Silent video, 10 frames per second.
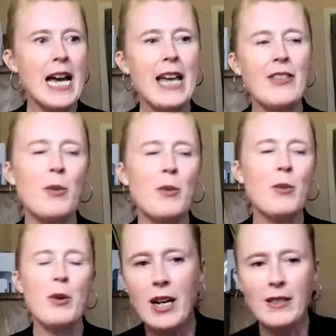And there's
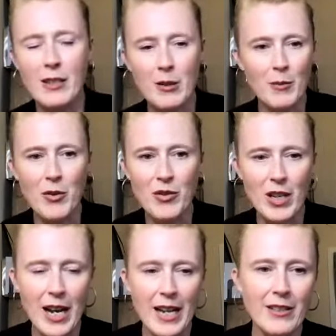pros and cons to
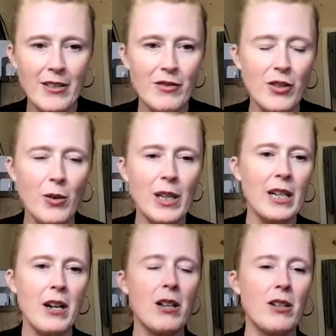both sides of
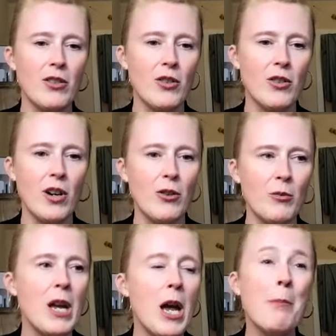doing it all on your
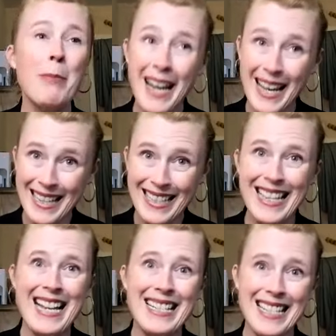own. But
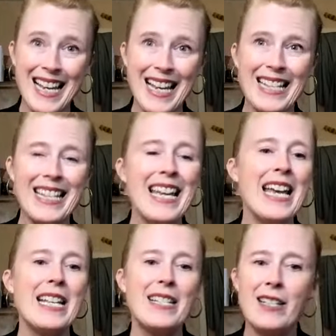that said,
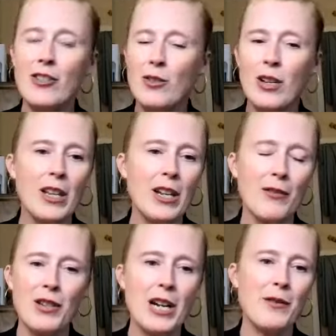a lot of
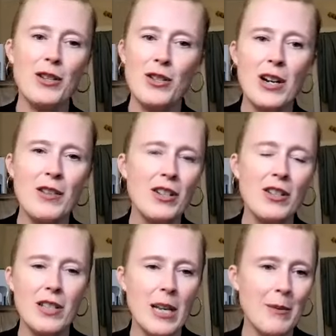photographers still have to do
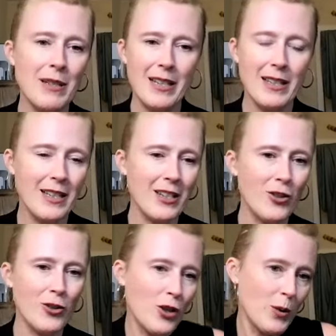the same exact thing that
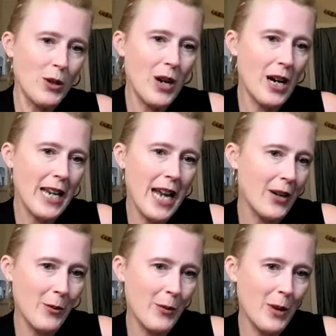you're doing right
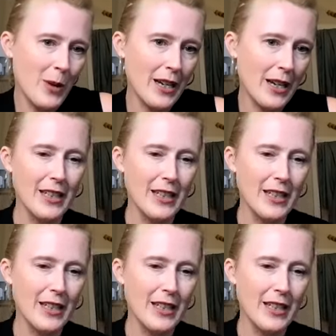now anyway.